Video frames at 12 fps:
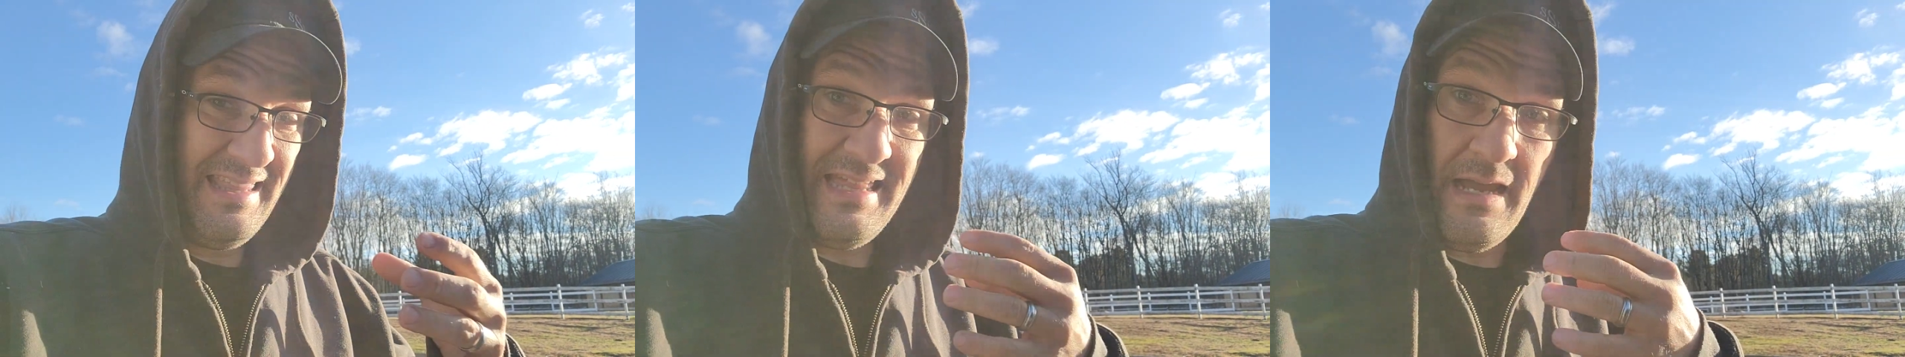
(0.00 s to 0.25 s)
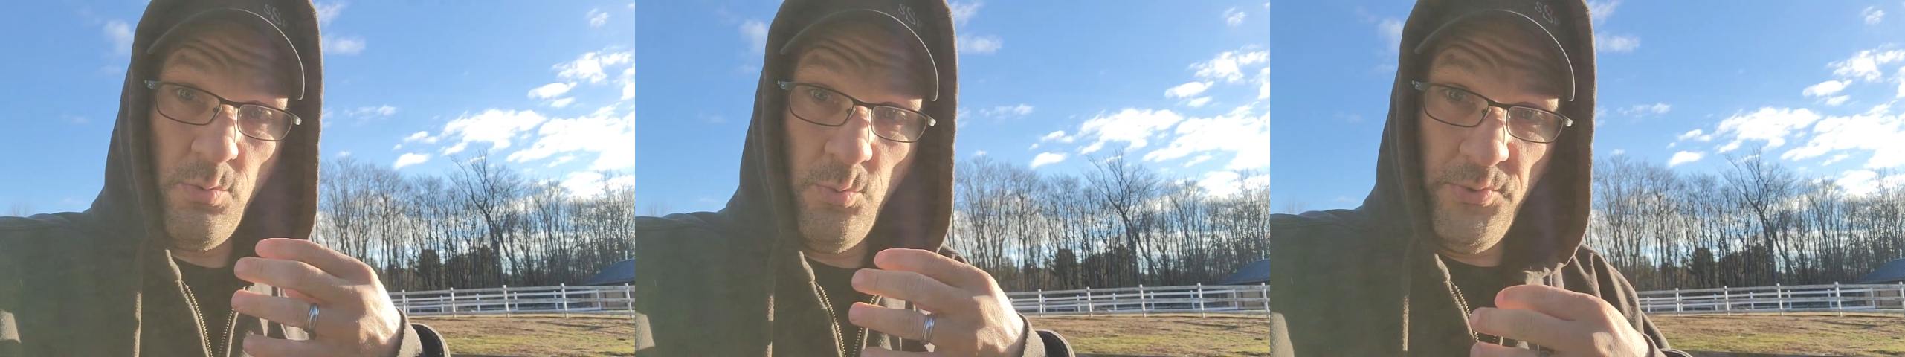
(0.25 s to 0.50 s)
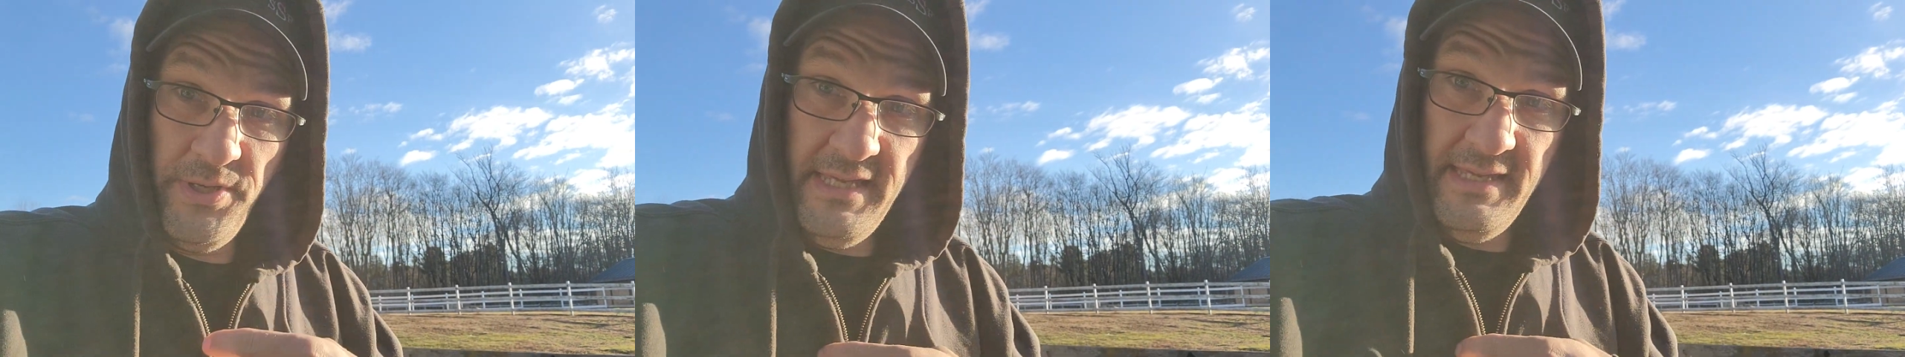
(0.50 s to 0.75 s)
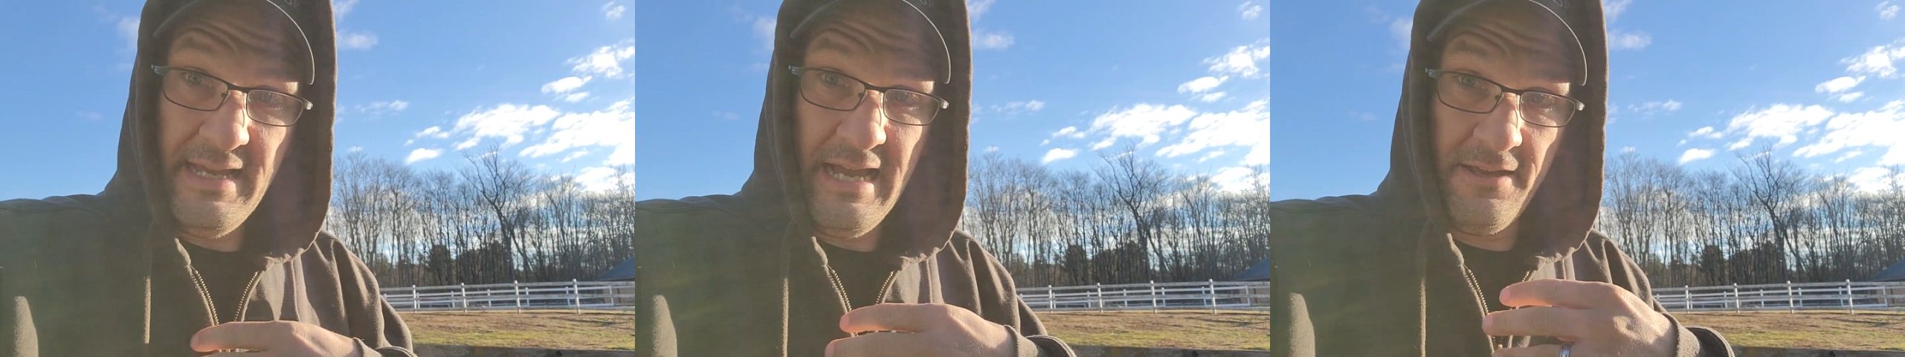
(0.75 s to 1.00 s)
that
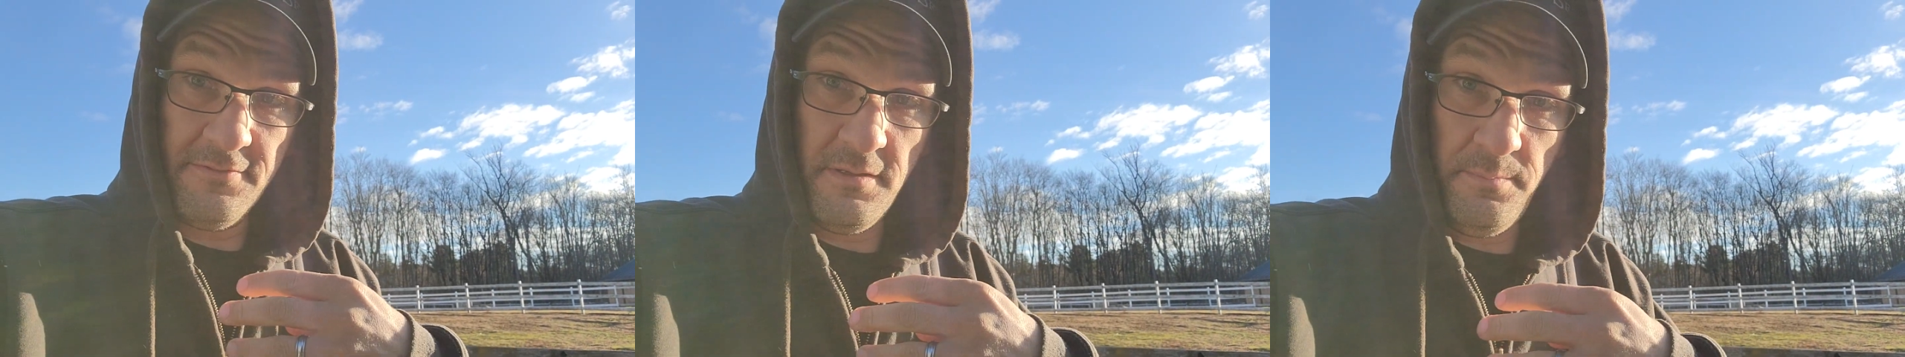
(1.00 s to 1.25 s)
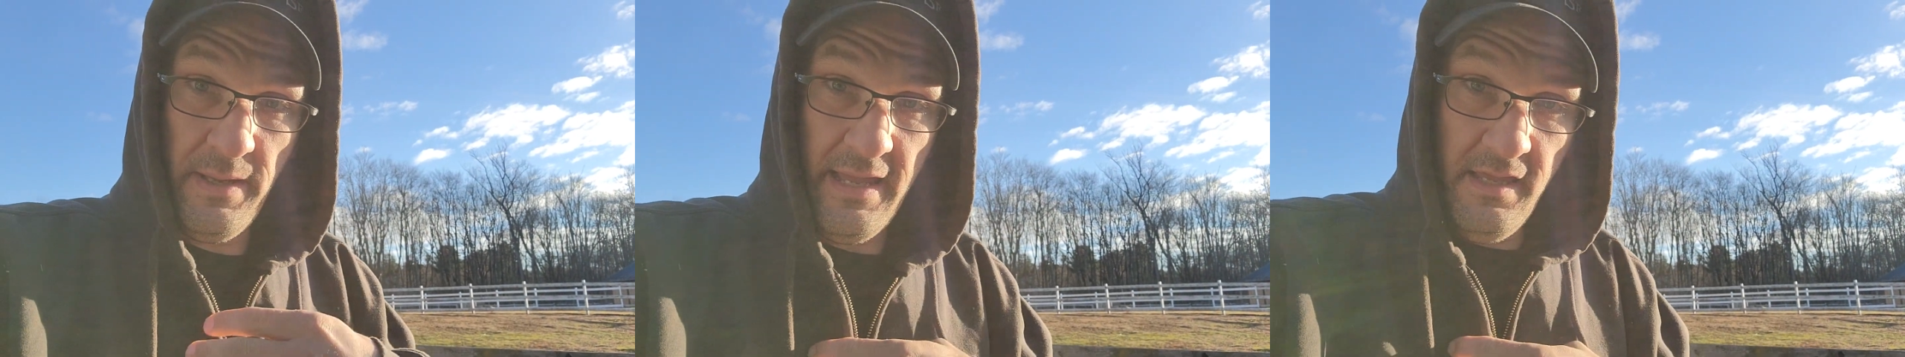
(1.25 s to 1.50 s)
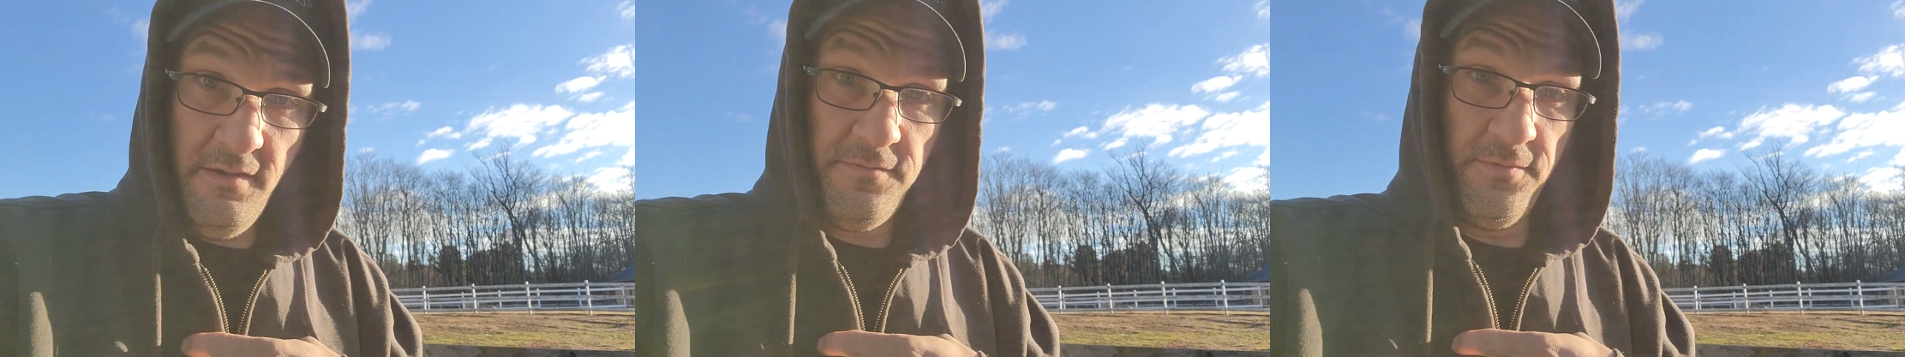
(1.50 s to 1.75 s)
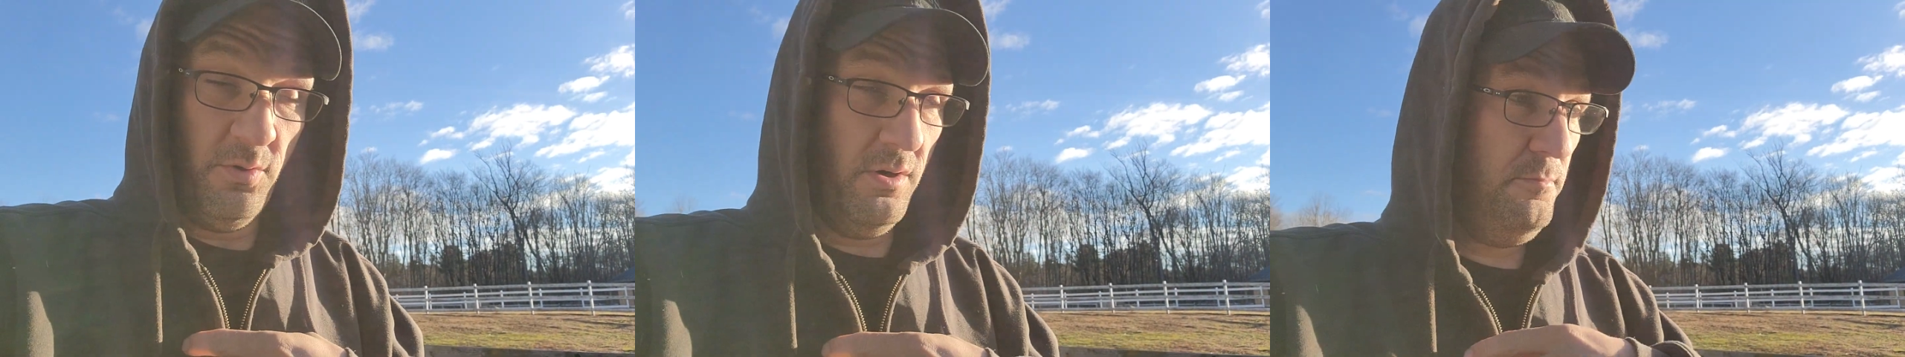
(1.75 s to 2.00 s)
we have to pay
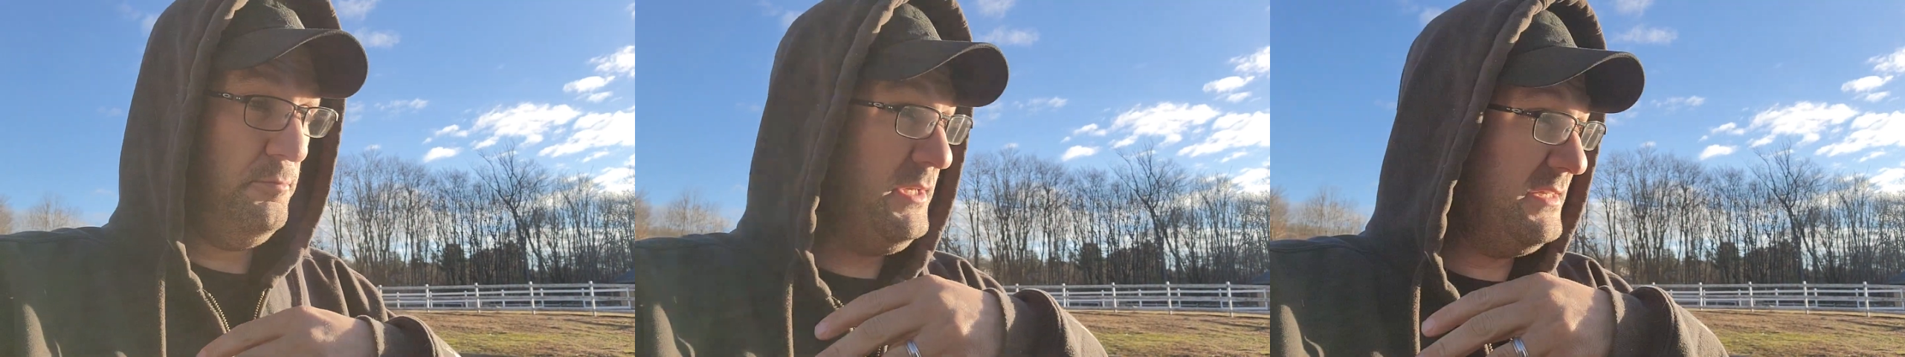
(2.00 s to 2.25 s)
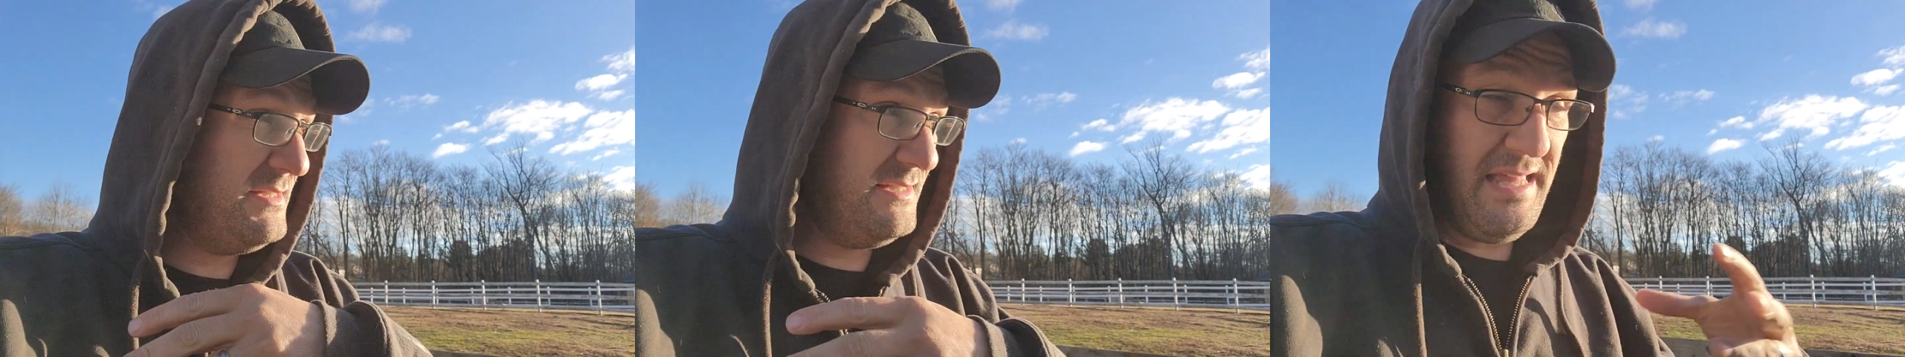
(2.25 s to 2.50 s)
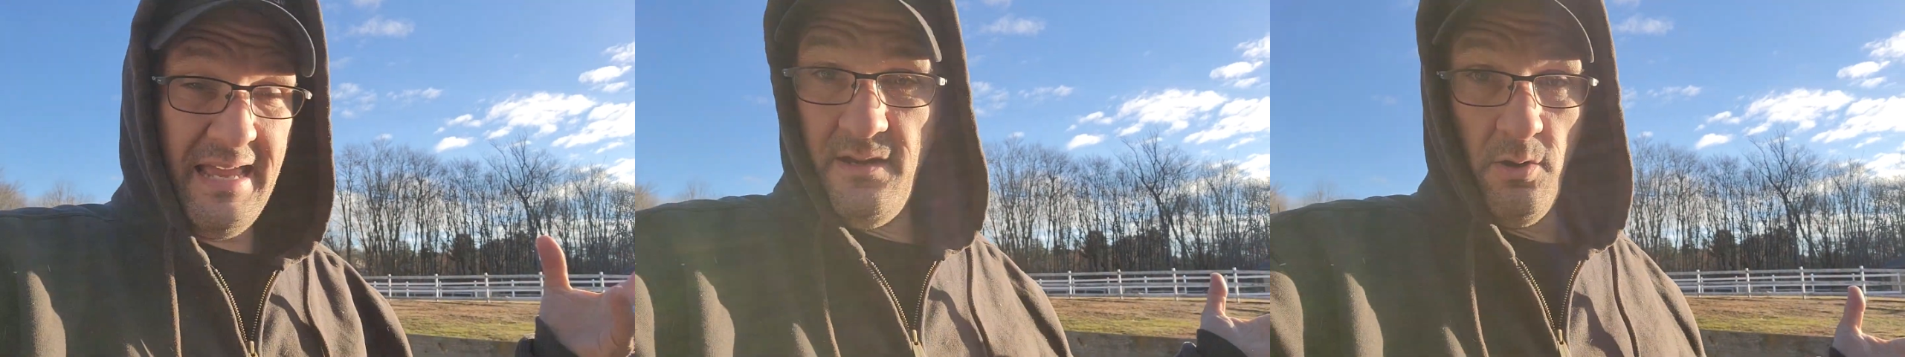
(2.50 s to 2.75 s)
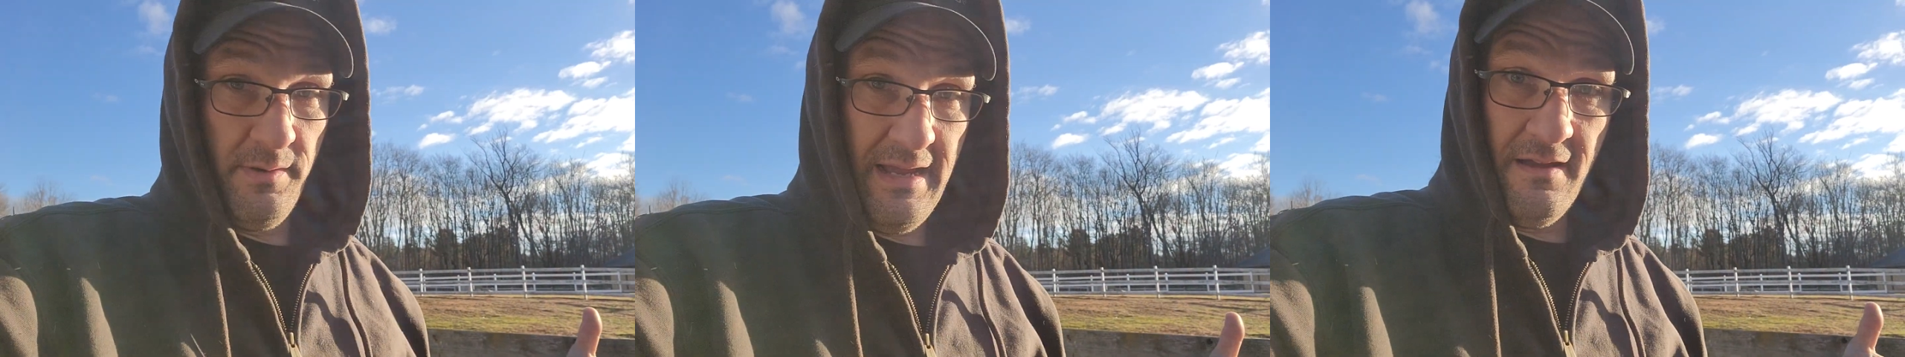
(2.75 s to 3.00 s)
for because they
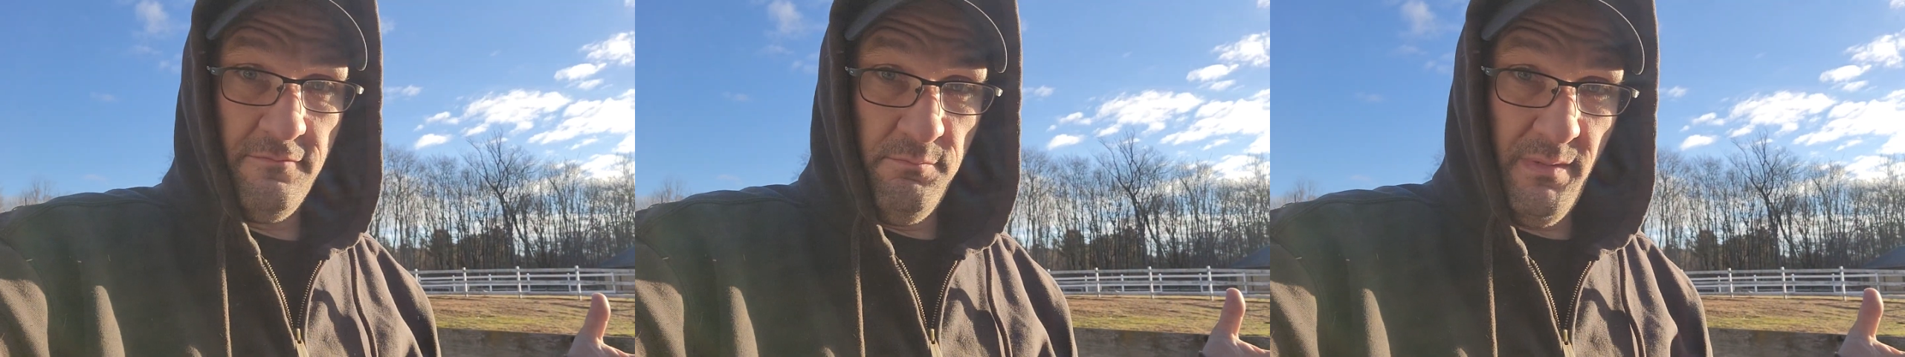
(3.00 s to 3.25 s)
don't have